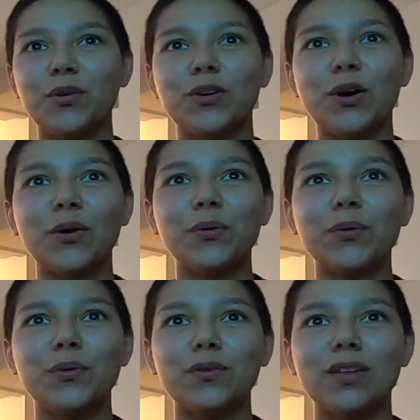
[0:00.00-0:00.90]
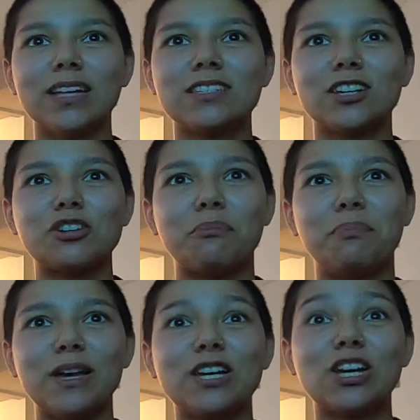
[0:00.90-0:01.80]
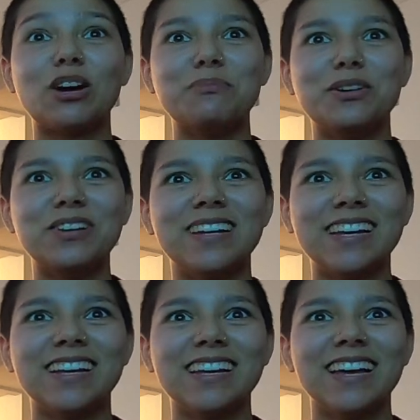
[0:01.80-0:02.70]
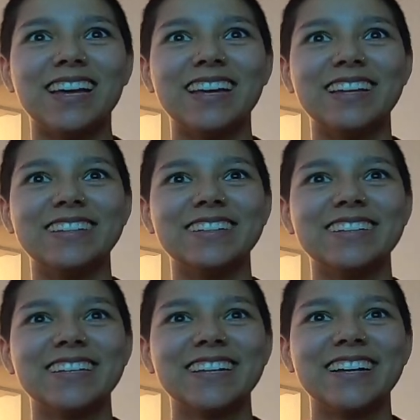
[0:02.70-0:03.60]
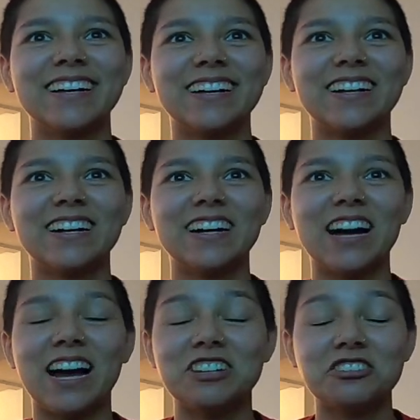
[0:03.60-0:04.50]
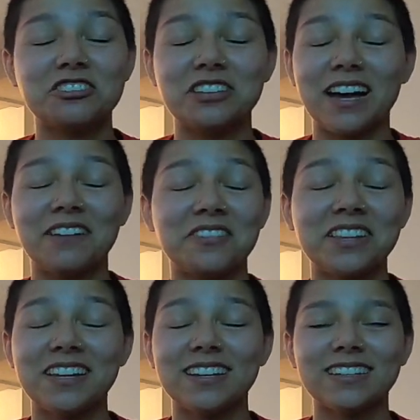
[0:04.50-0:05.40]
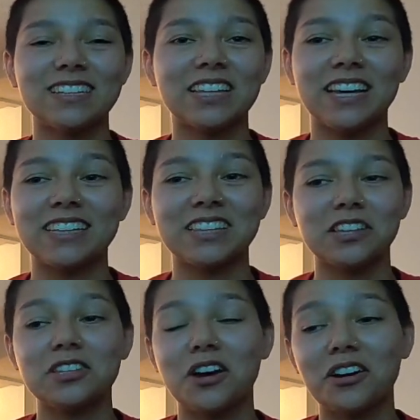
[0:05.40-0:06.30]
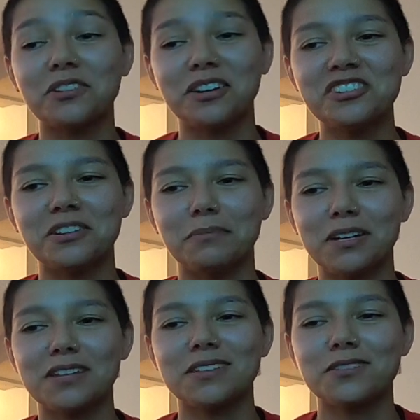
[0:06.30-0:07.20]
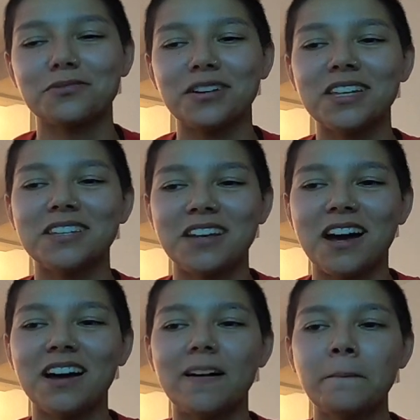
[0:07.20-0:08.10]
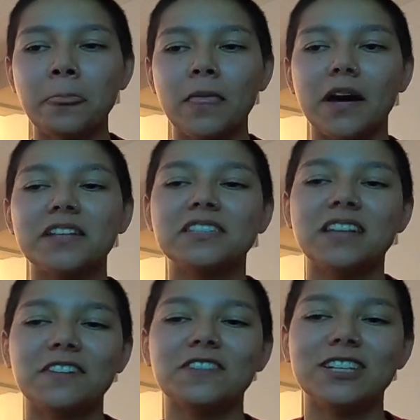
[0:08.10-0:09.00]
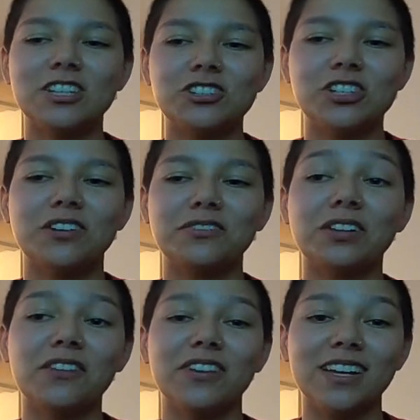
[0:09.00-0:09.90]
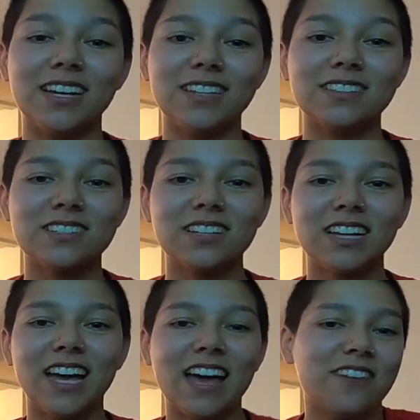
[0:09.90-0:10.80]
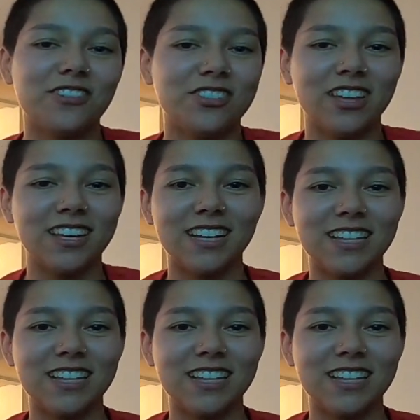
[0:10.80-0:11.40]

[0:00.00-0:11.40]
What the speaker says: It's such a big community, and I really that's a hard question because there's really not a definition of gloving. It's everything.